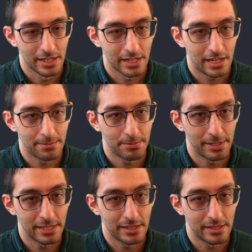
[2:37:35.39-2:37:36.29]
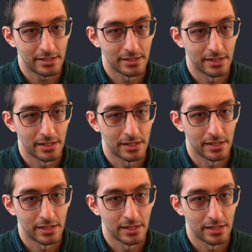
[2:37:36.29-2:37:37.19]
Copy paste this
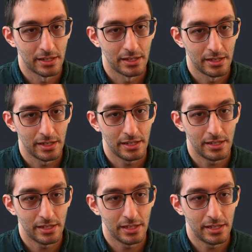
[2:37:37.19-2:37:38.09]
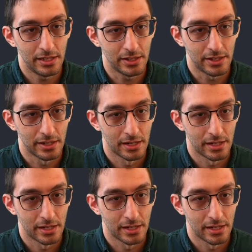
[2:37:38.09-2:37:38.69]
into here.